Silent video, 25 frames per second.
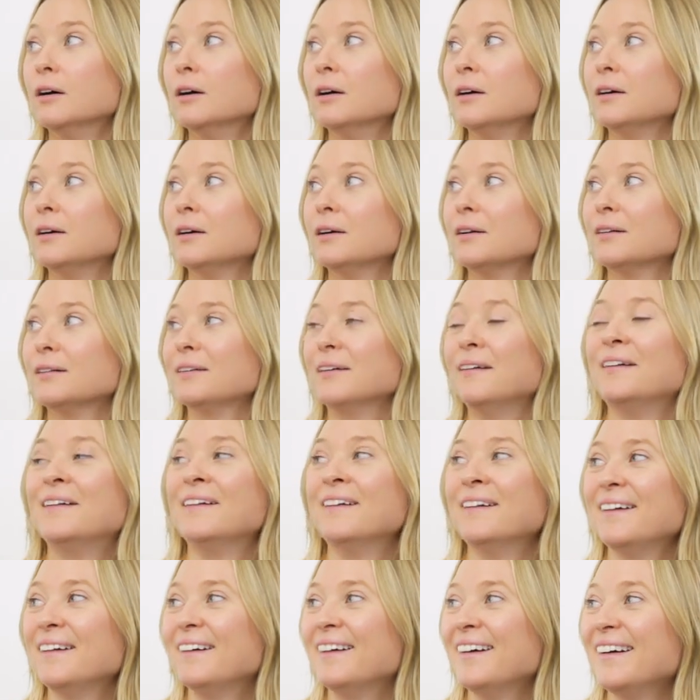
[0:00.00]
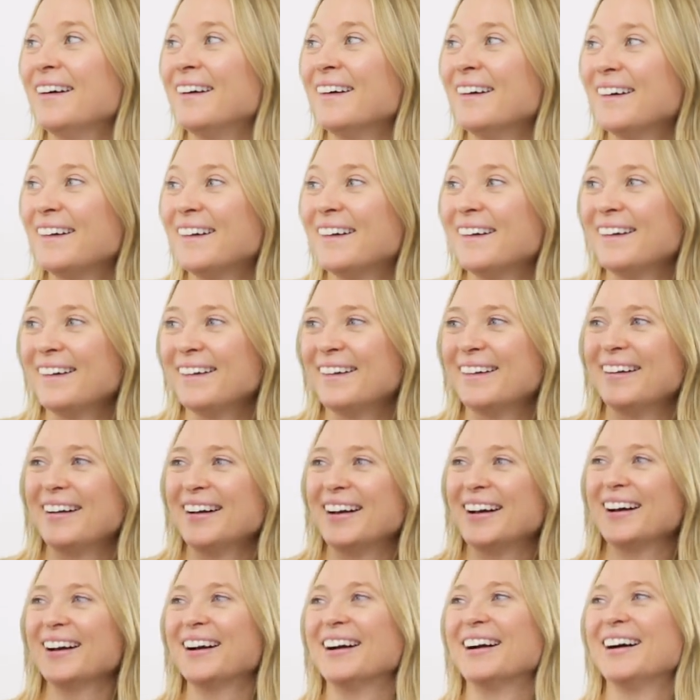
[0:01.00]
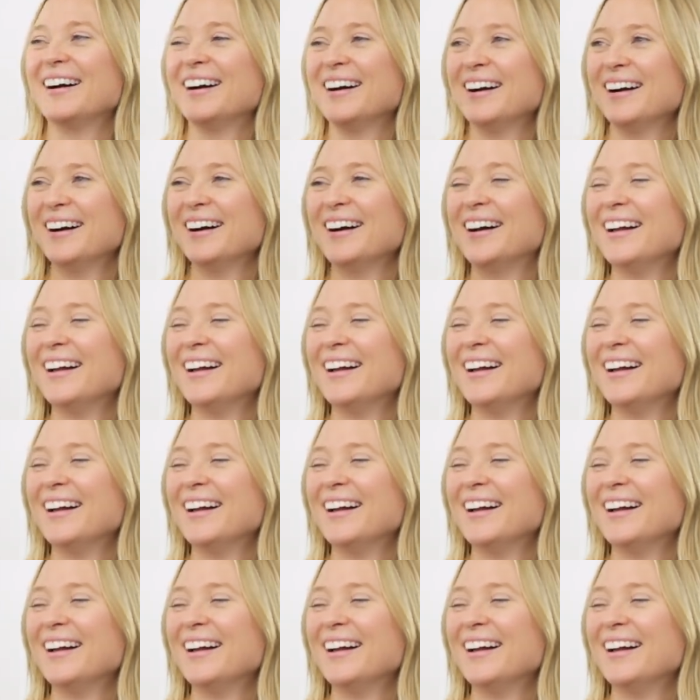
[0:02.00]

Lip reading: (not speaking)